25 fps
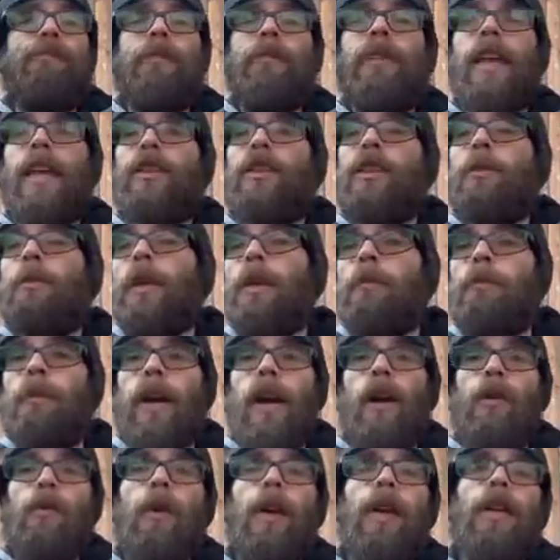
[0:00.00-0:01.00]
That's going to be your
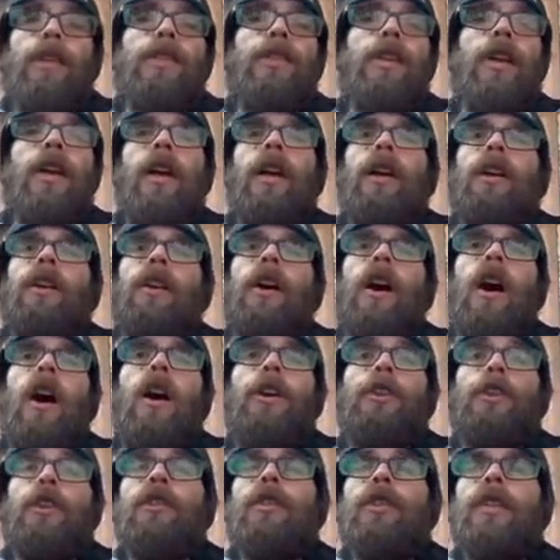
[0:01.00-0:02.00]
brown waste.
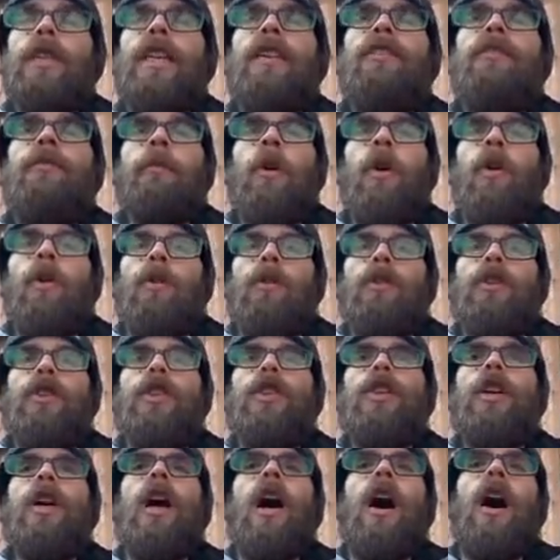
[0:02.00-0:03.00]
your leaf mulch,